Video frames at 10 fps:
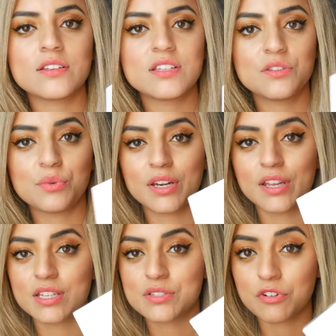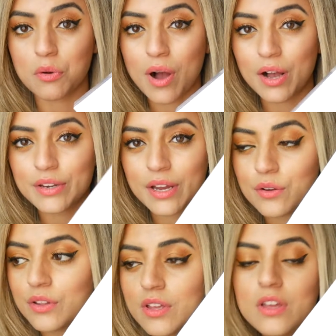teeth whitening kits for a while
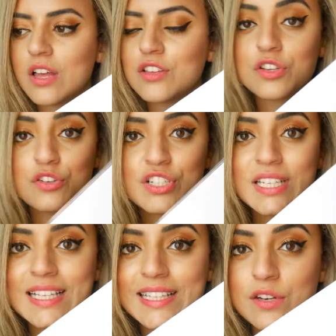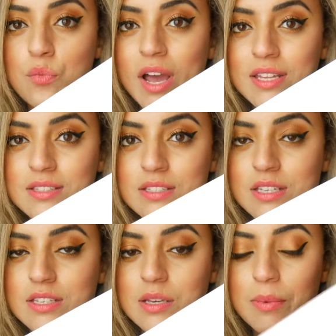now. So usually Cleanwhites
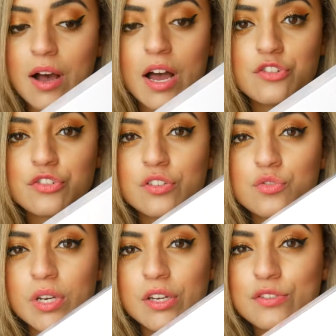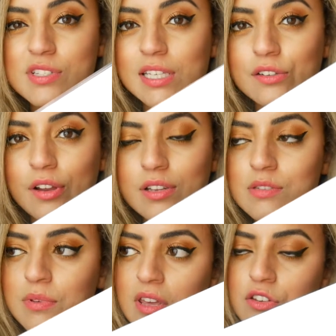is about 120 New Zealand dollars,
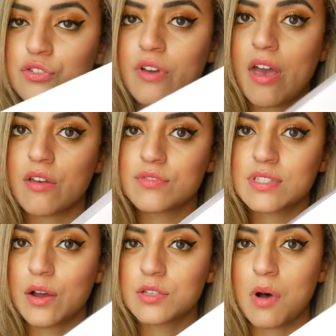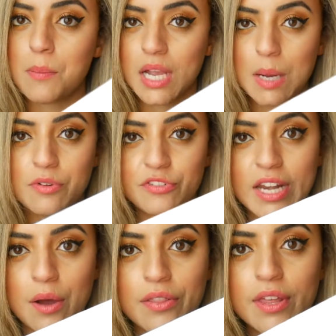but they do have sales popping up every
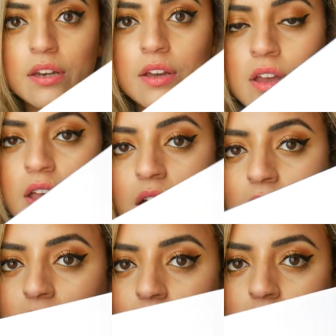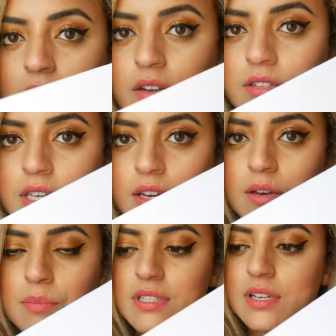now and then. And yeah,
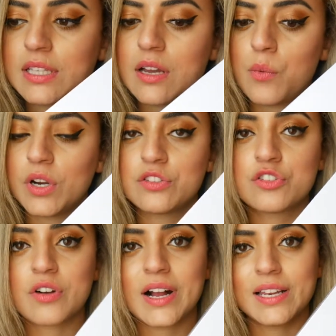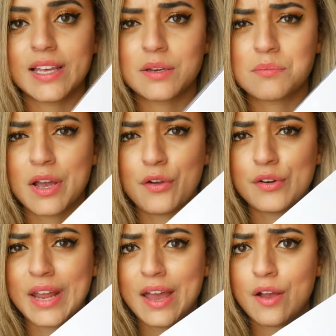basically I wanted to try like my
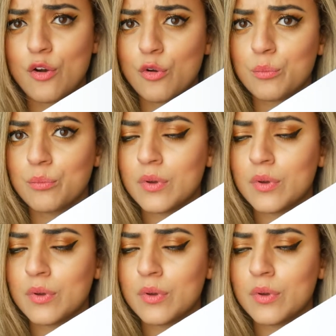own at-home